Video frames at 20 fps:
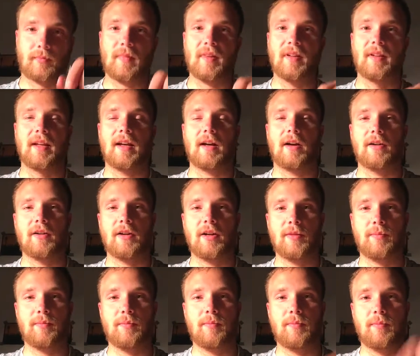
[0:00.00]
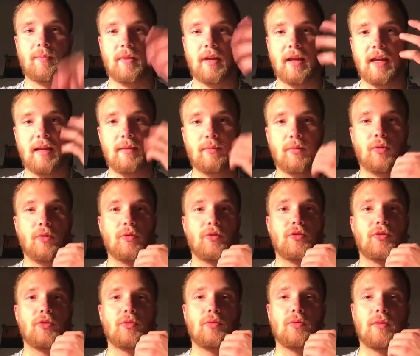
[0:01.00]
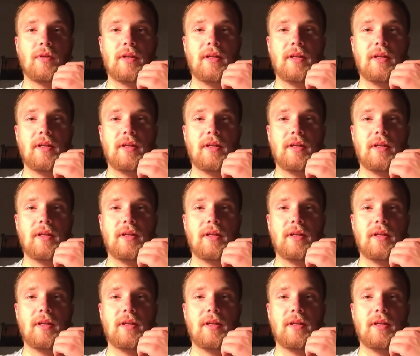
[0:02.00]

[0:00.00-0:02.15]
they are not able to